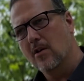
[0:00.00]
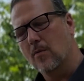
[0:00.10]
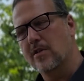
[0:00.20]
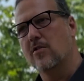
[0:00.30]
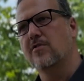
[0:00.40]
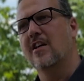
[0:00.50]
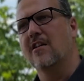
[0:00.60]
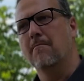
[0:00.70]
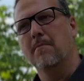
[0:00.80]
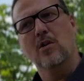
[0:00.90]
we associate
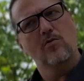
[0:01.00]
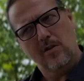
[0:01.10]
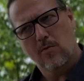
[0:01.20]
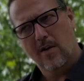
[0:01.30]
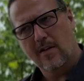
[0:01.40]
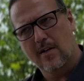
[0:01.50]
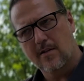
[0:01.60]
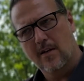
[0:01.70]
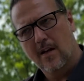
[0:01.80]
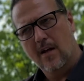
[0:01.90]
a music with
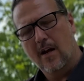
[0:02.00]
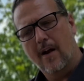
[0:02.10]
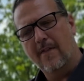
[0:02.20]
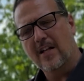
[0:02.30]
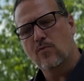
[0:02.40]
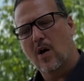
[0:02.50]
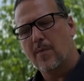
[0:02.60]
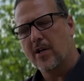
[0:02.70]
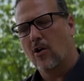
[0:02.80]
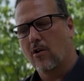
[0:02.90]
it, and that's why
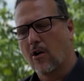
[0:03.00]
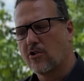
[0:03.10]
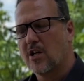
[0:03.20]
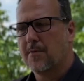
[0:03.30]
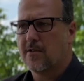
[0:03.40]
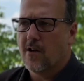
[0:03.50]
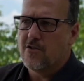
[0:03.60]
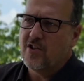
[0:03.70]
we call art shop guitars